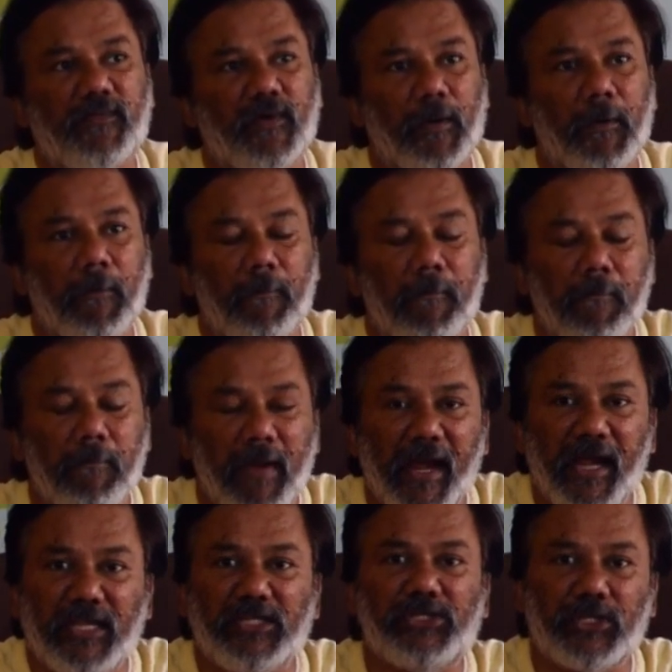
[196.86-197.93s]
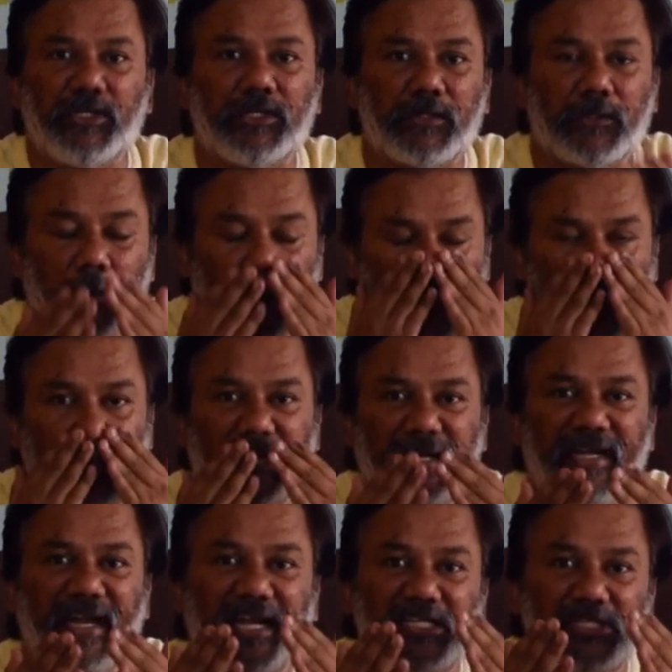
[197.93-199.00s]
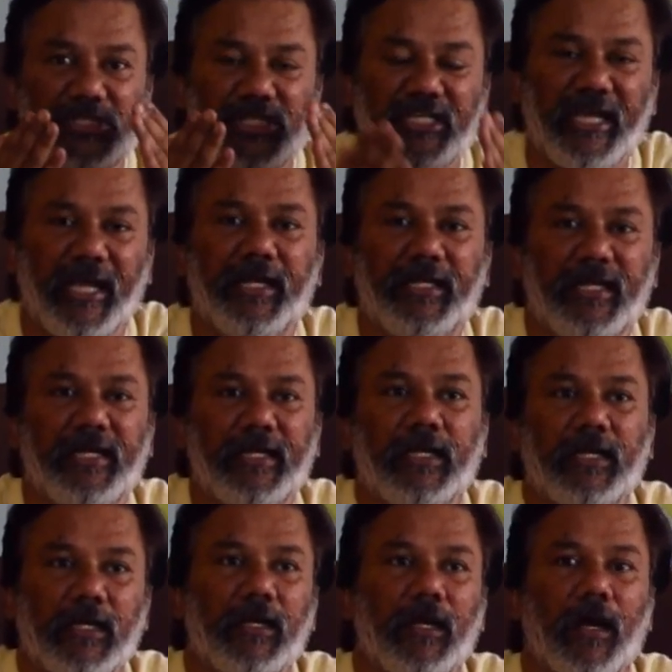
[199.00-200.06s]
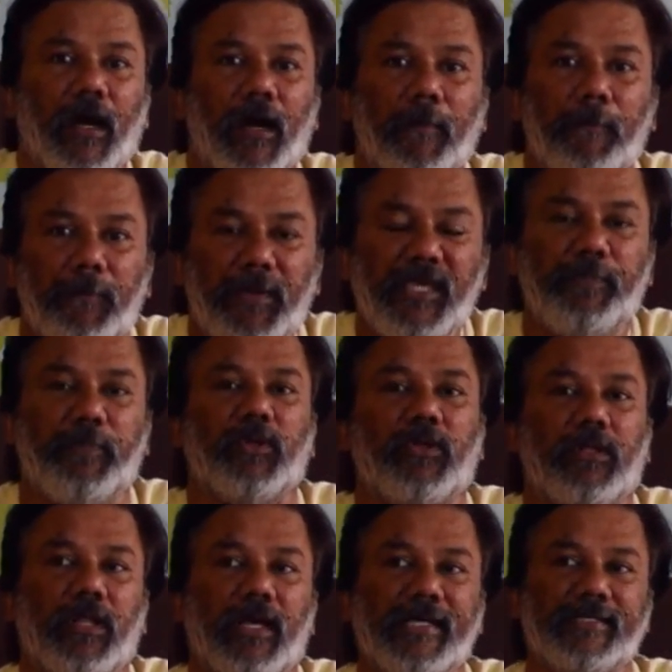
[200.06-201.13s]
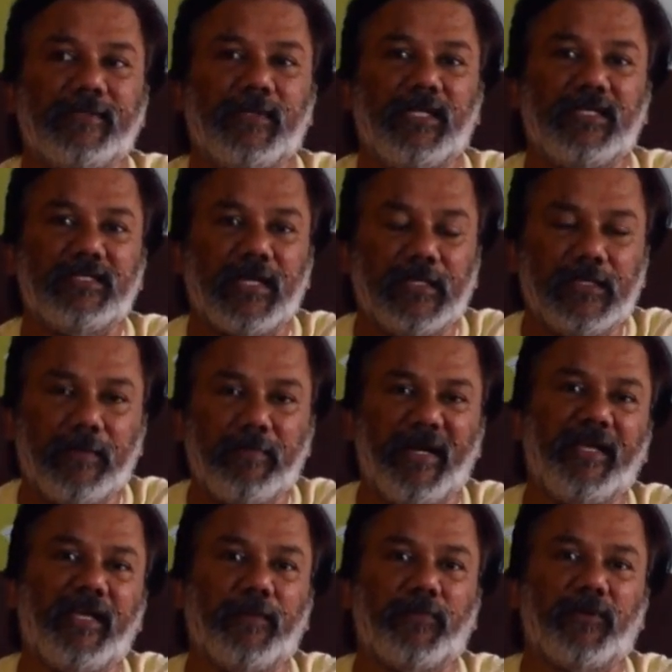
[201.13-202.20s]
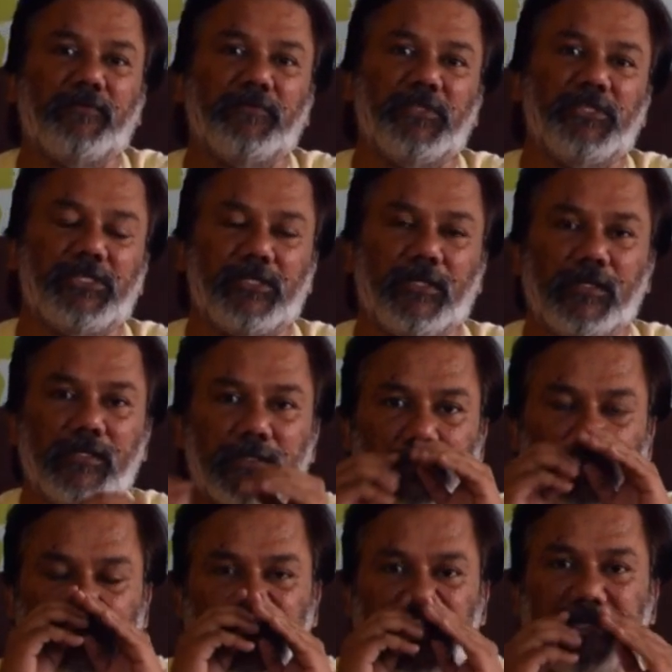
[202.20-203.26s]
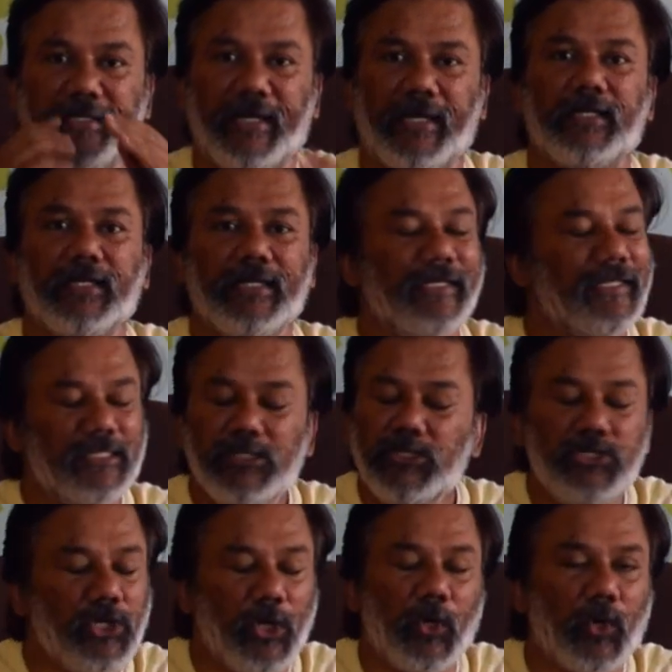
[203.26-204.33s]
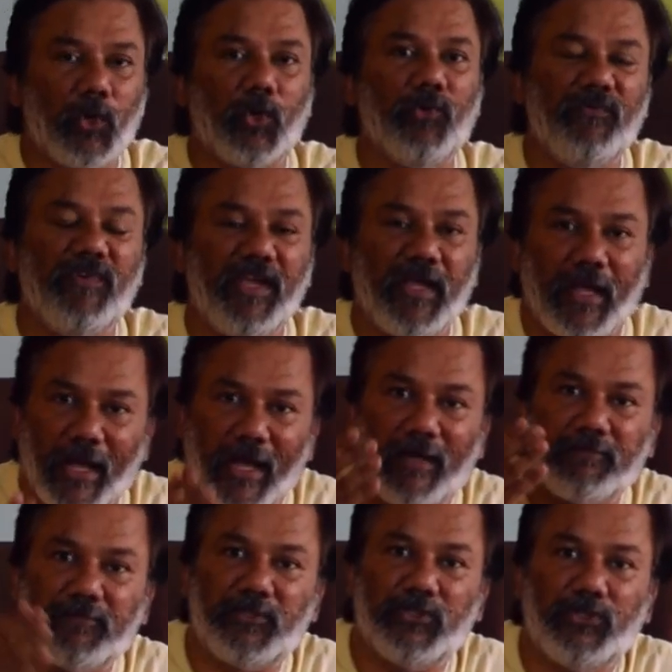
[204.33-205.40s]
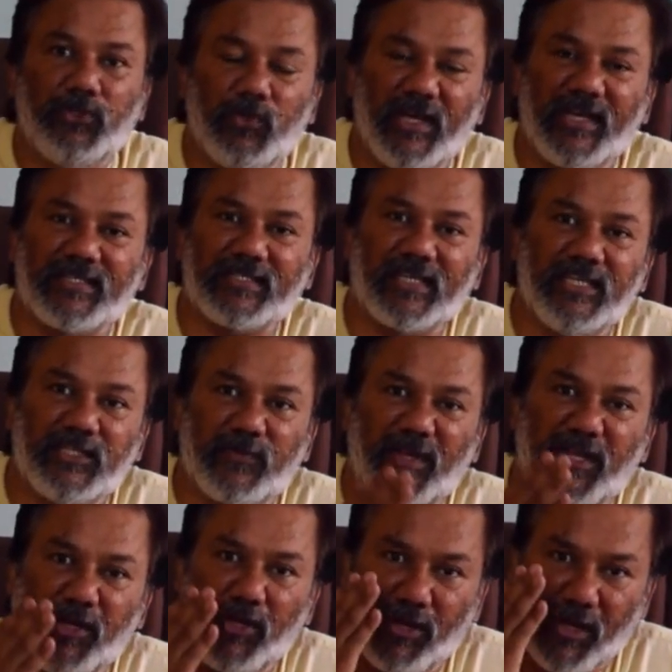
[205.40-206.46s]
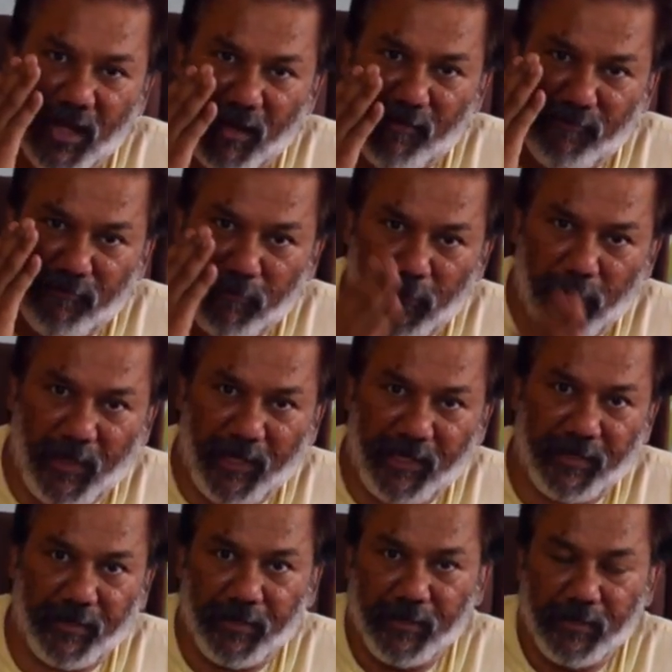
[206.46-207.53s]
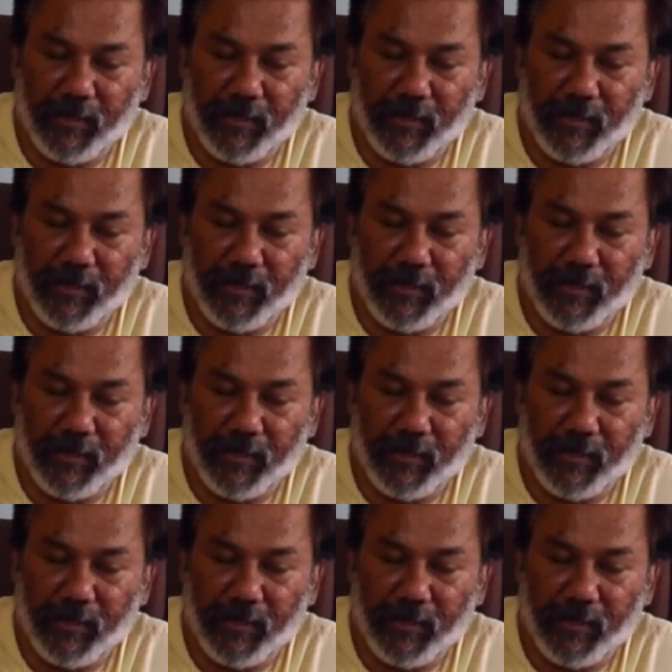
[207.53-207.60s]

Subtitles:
a major role in educating people as well as other medical professionals to say that no, we have to do exercise when you have pain.